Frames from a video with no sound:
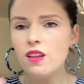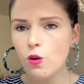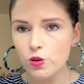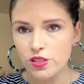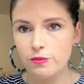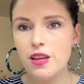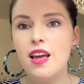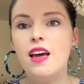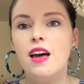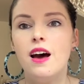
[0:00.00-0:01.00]
Awesome.
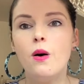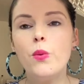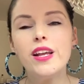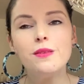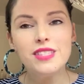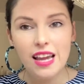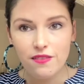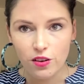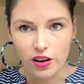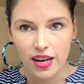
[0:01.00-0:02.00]
When it comes to
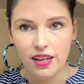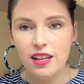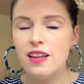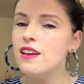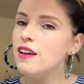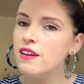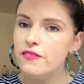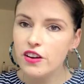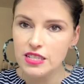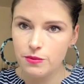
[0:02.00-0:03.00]
Evergreen,
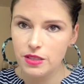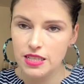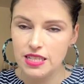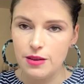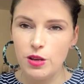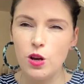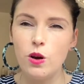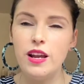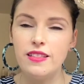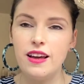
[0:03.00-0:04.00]
very similar to Demio
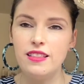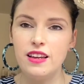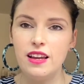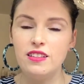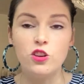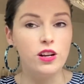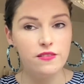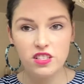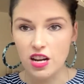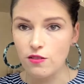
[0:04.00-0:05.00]
in that they don't have
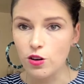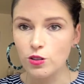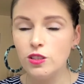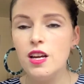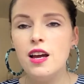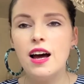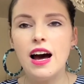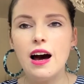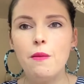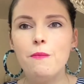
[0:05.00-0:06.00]
the chat roll.
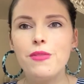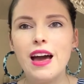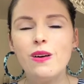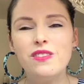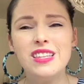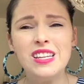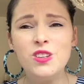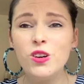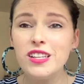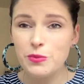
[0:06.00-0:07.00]
Um, however, they're
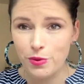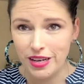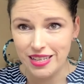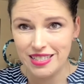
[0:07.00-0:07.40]
not as pretty